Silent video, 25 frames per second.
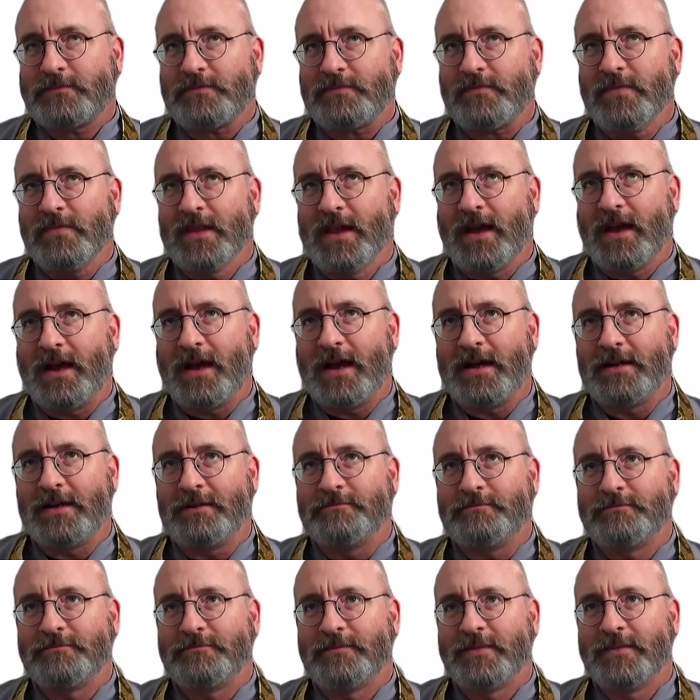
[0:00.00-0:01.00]

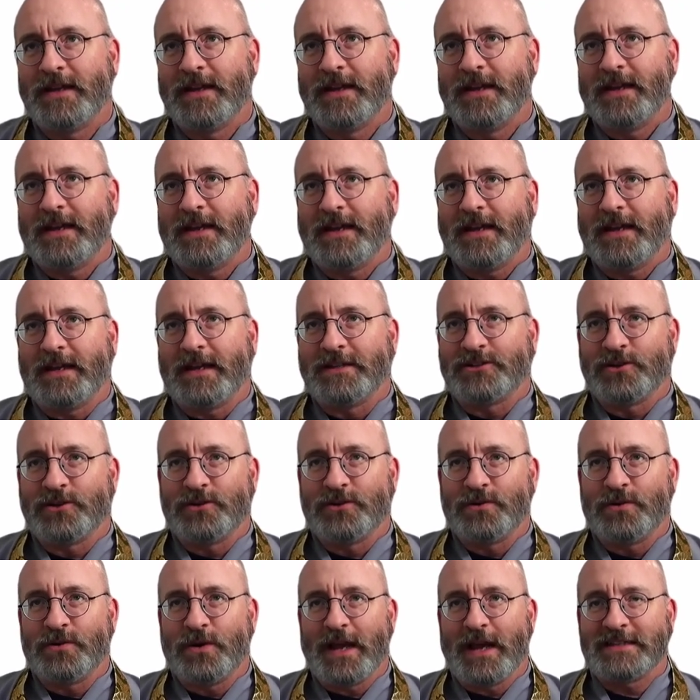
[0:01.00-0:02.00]
And
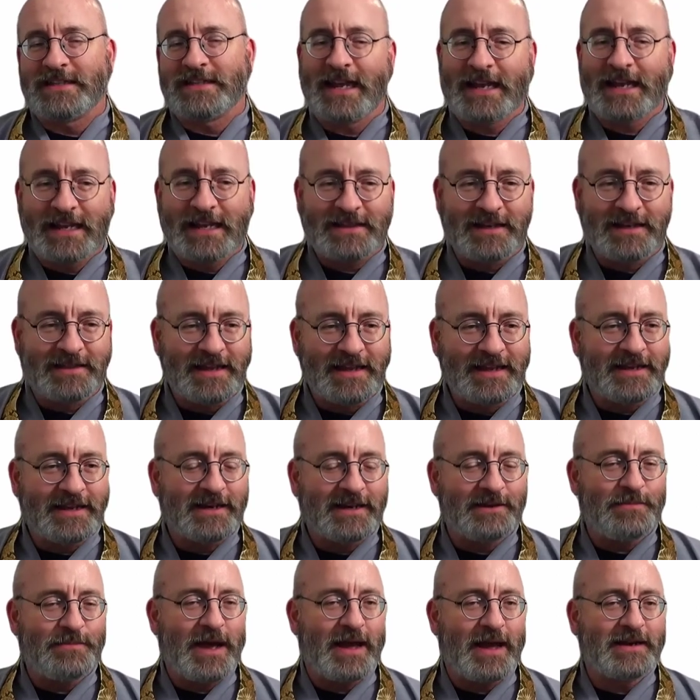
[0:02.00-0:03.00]
so as I got to thinking
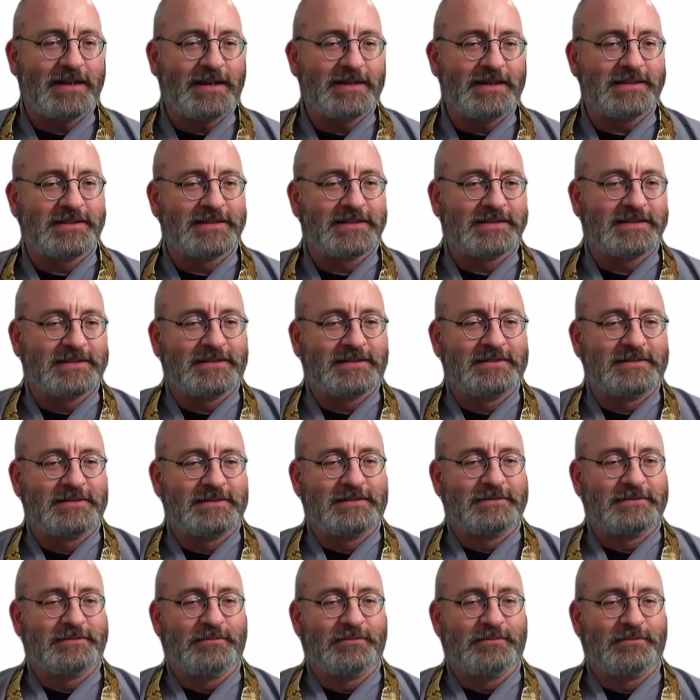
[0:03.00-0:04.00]
about his
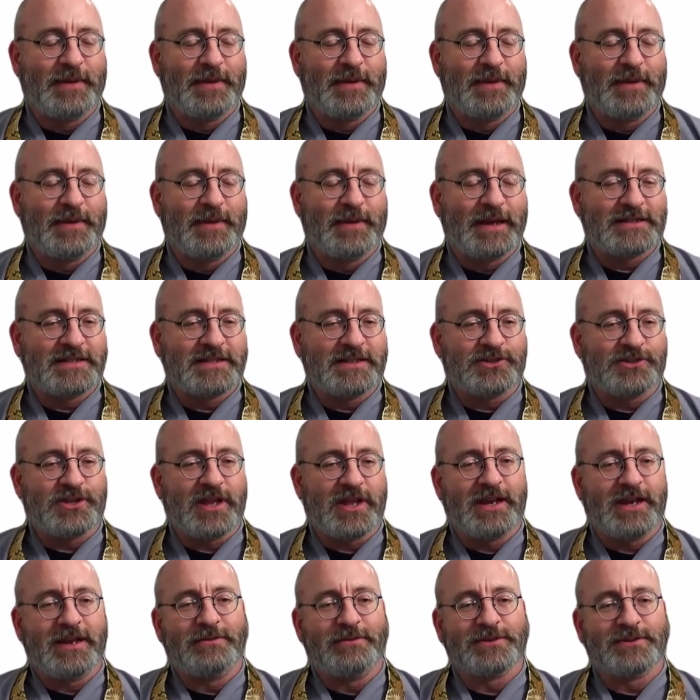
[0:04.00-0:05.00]
message
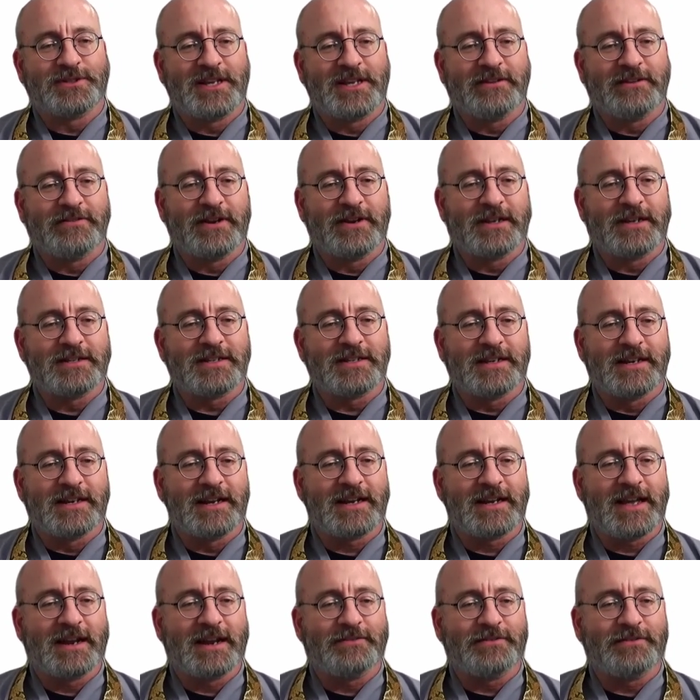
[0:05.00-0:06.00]
that he was giving us and
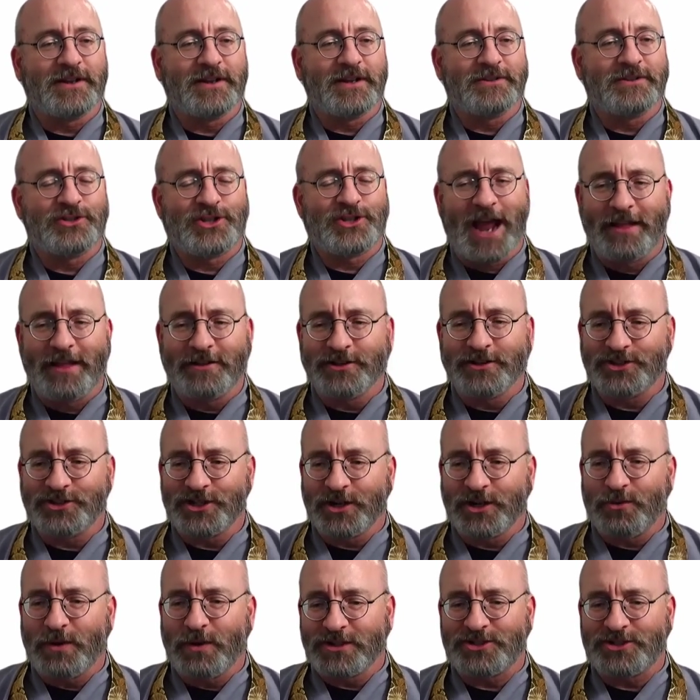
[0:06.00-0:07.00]
kind of a challenging
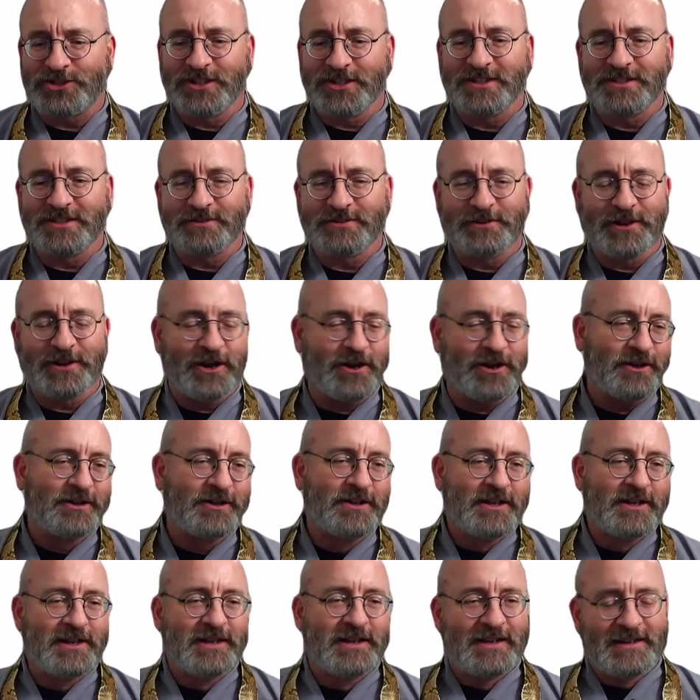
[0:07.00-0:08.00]
questions, and we all
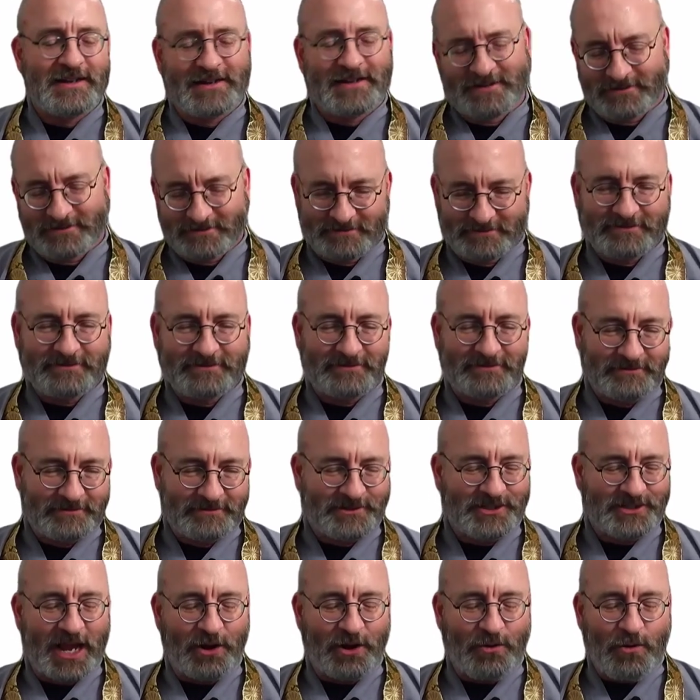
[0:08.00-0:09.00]

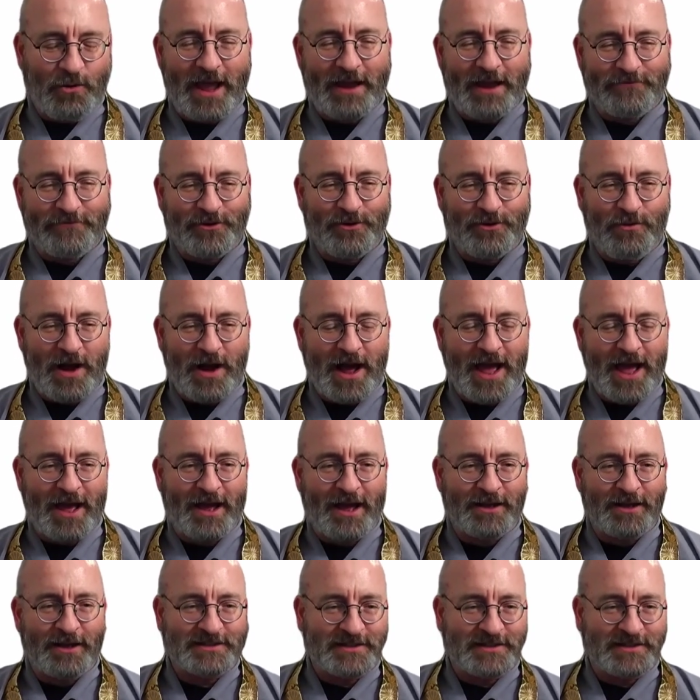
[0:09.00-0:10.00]
sat quiet for a
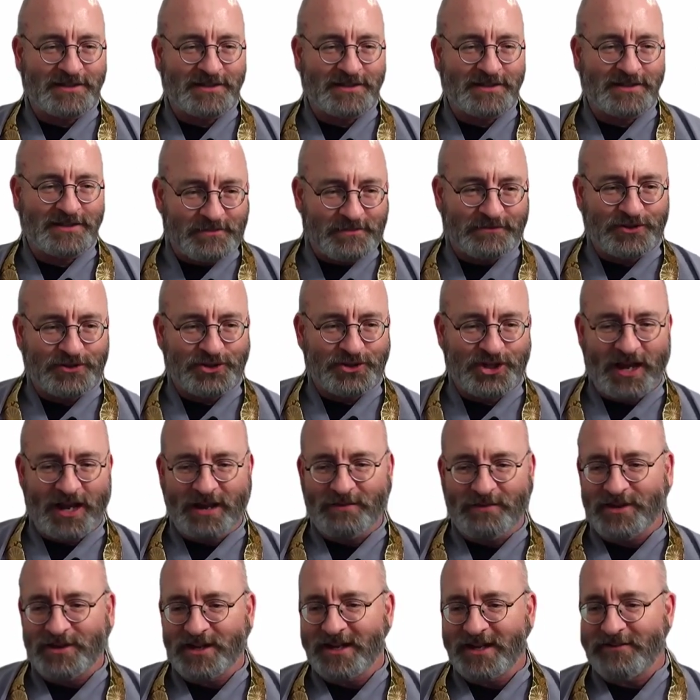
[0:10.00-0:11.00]
while. Some of us
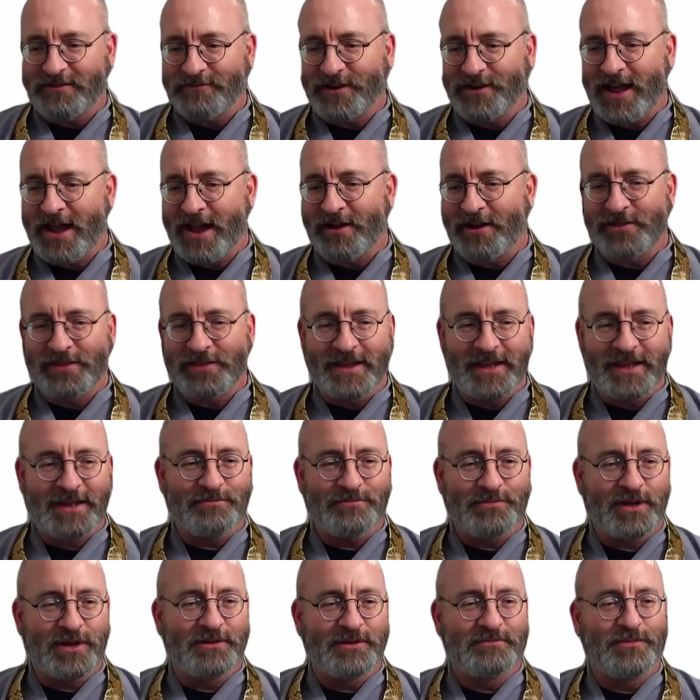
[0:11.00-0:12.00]
chimed in every now and then,
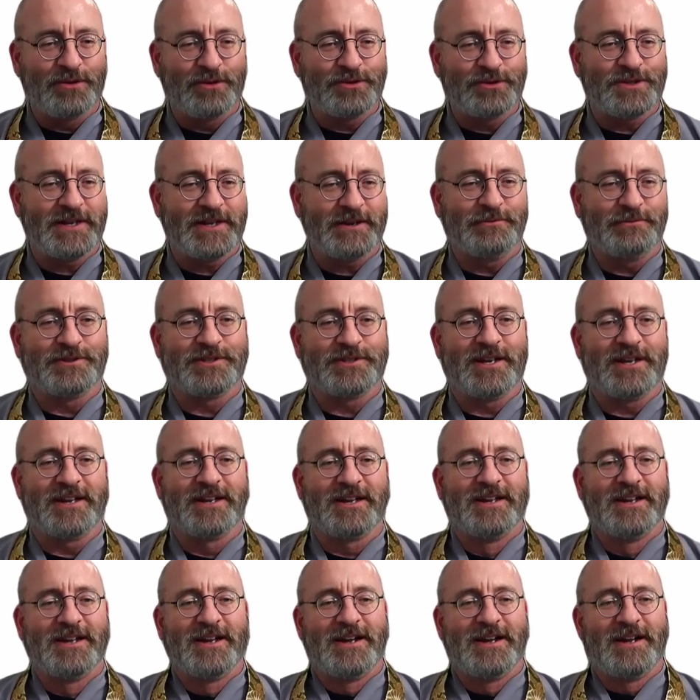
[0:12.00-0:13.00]
but mostly it was a
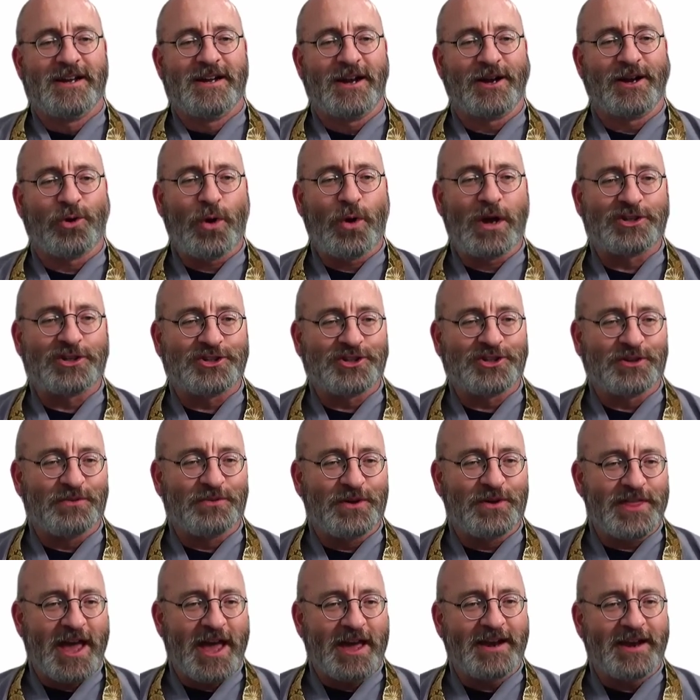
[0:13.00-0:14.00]
question
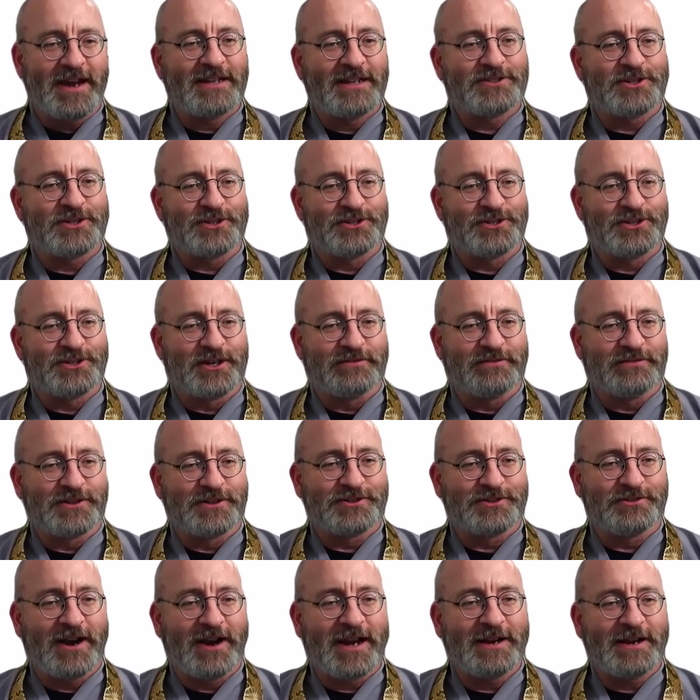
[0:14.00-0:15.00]
without answer
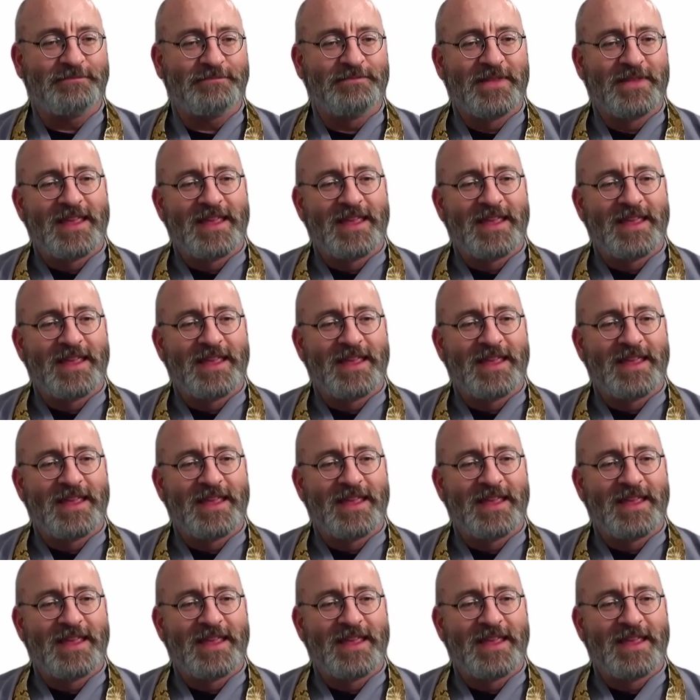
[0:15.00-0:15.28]
service, right?